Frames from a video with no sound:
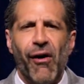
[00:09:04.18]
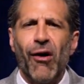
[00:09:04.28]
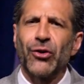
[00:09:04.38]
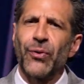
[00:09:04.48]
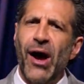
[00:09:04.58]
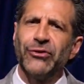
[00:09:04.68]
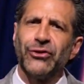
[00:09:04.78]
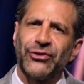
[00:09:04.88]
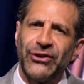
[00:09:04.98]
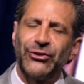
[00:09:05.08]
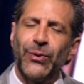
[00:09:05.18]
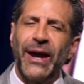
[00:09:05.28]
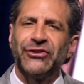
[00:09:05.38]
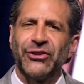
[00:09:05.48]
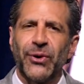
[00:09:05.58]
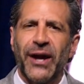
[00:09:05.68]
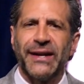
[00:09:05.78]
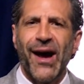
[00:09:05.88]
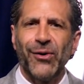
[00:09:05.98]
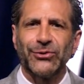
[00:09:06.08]
all around your situation
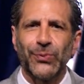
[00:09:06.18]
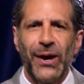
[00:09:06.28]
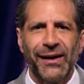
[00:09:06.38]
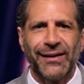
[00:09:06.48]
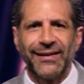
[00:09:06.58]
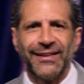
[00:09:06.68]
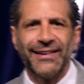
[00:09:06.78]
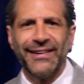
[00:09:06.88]
right now as well.